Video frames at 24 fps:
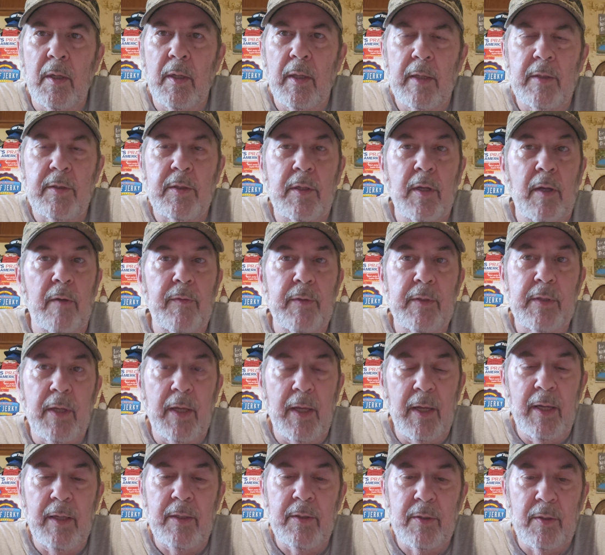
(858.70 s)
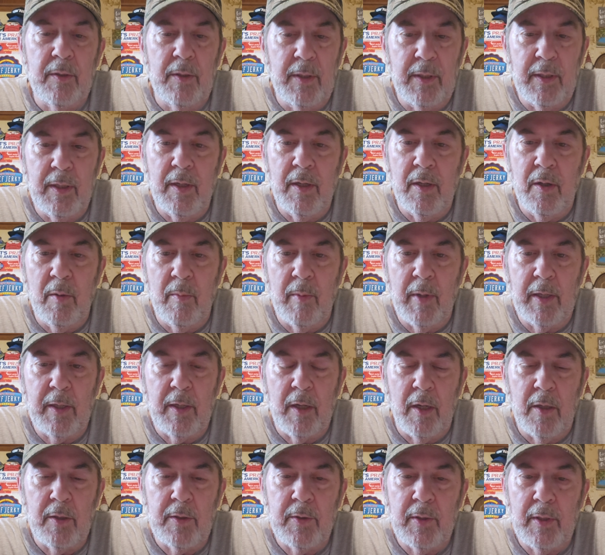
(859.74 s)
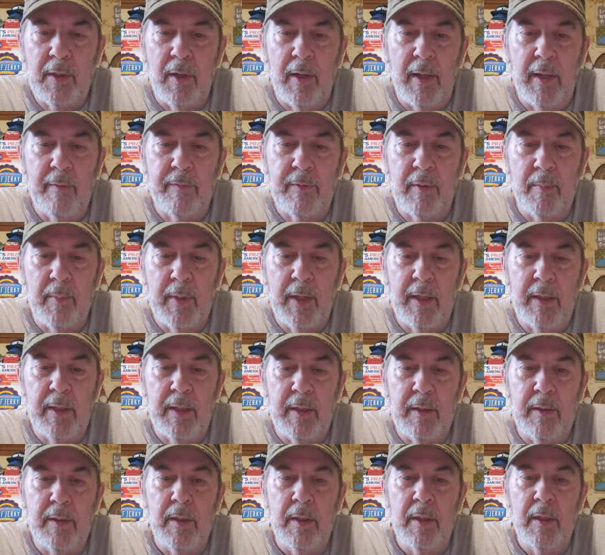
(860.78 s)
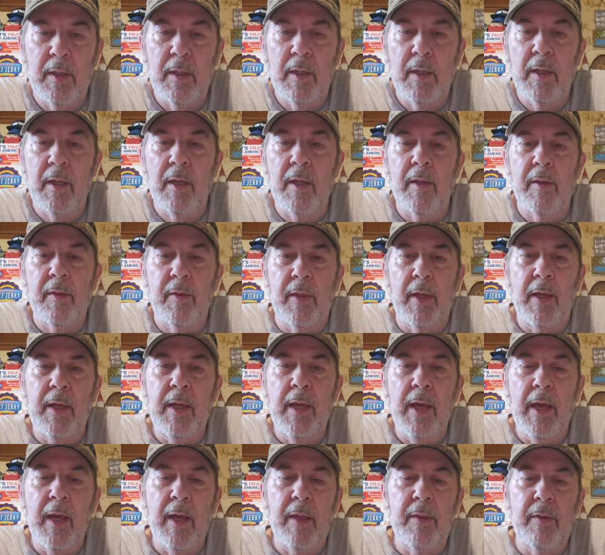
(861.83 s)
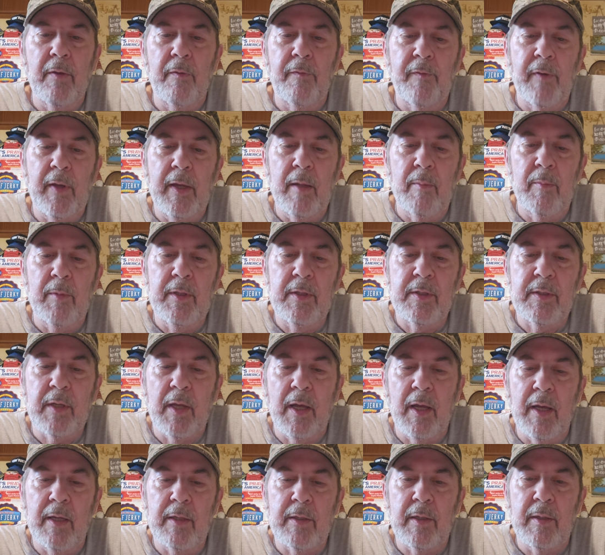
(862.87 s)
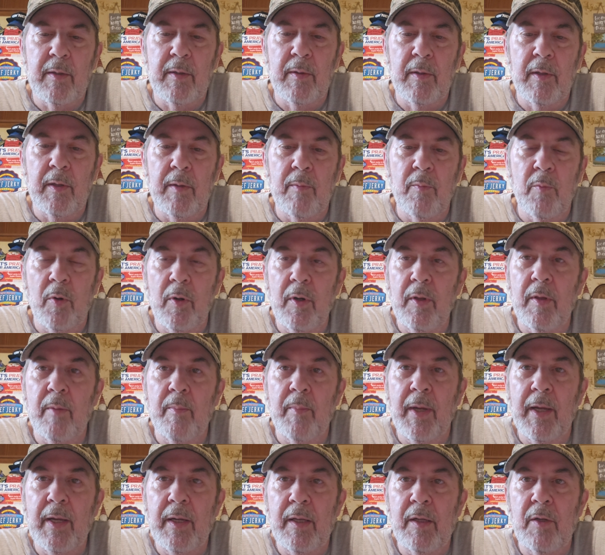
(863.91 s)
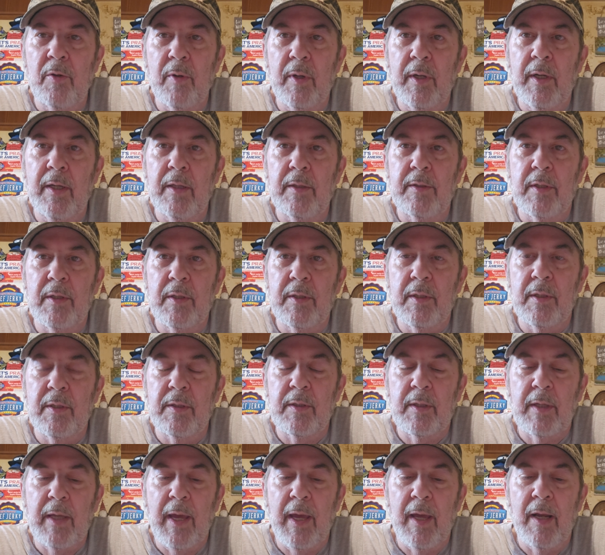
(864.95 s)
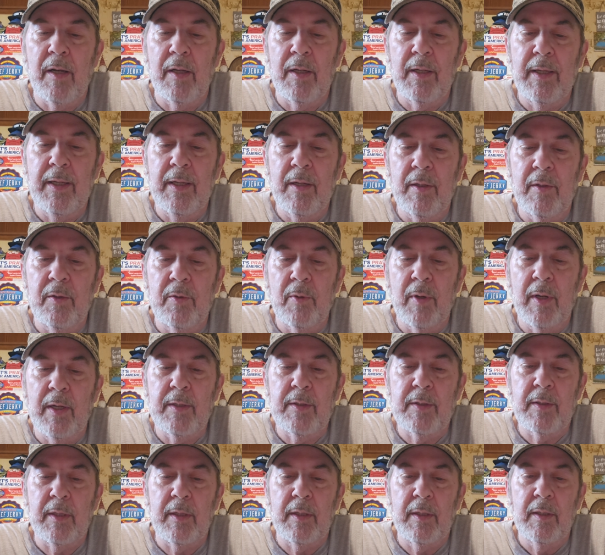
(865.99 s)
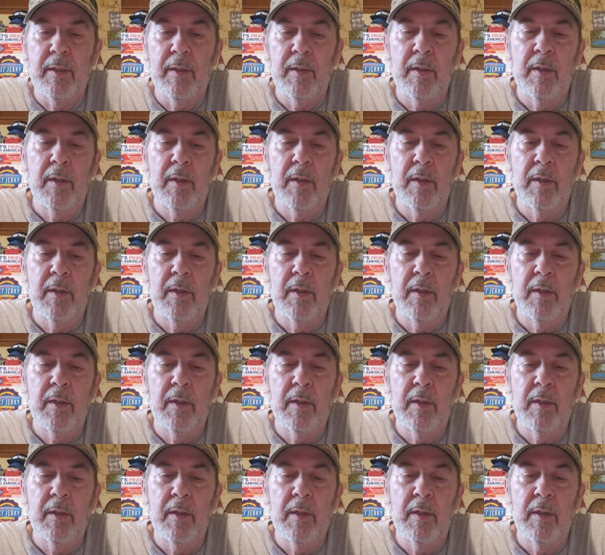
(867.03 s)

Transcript: That stuff is excellent. Oh my gosh, you're going to have to make it. They had the family size, and one of the main ingredients is Catalina dressing.